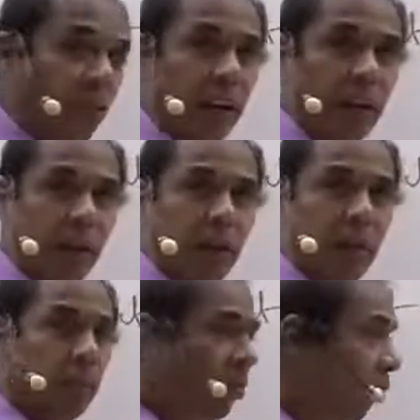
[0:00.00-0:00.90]
find
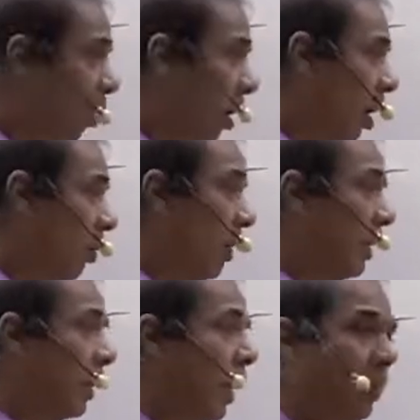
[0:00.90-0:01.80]
before or by
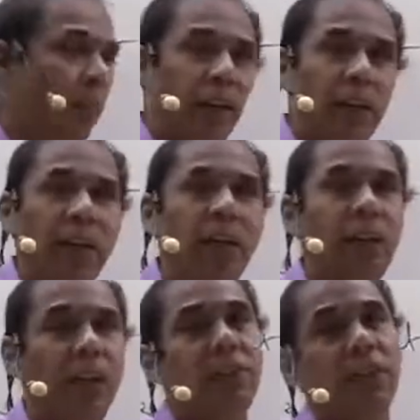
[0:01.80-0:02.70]
the time in
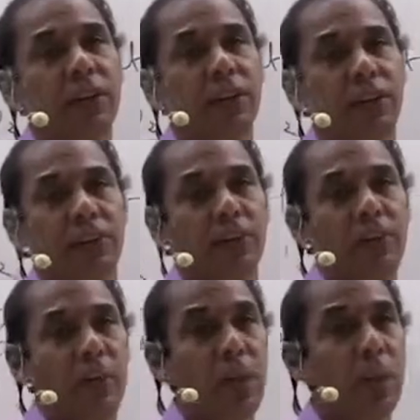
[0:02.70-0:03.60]
a sentence,
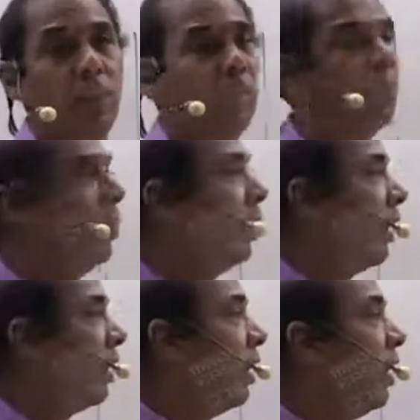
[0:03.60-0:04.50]
observe.
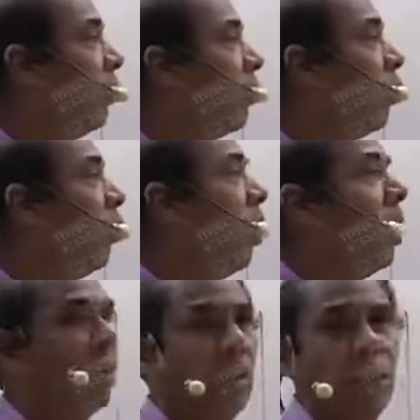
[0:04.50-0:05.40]
These two
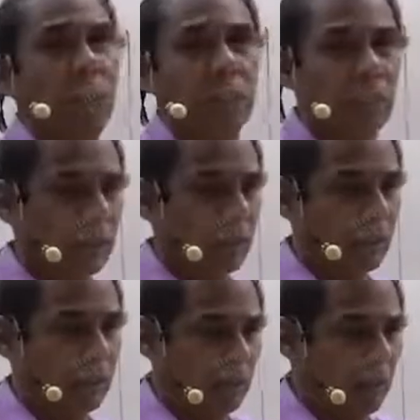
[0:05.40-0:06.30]
are
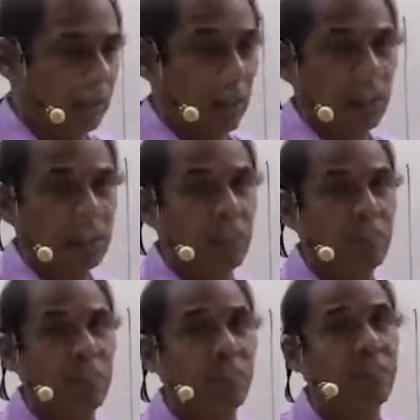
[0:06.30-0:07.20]
connected
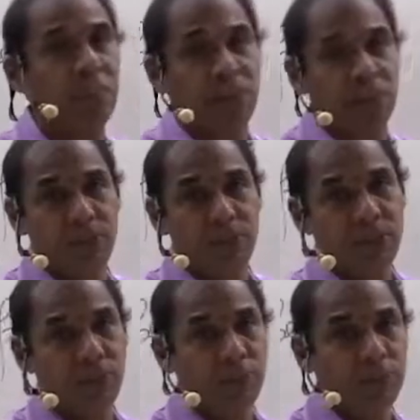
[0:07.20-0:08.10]
with which tense?